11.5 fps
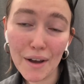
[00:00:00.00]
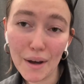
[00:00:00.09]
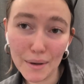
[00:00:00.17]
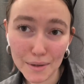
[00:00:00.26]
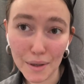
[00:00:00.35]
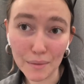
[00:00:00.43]

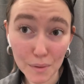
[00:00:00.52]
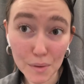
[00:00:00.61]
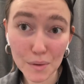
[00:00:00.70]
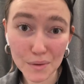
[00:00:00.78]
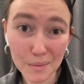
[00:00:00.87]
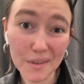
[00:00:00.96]
I'll show you the
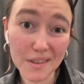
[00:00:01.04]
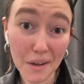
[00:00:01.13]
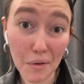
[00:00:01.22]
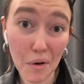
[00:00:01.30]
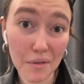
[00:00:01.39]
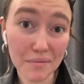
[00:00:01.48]
shorts once
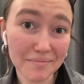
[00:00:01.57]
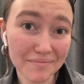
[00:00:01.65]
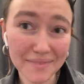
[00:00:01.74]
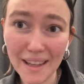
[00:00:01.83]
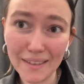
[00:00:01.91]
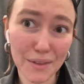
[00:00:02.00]
they're on
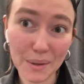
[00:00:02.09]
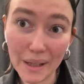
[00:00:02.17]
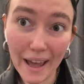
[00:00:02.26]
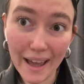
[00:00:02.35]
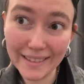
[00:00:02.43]
if you can.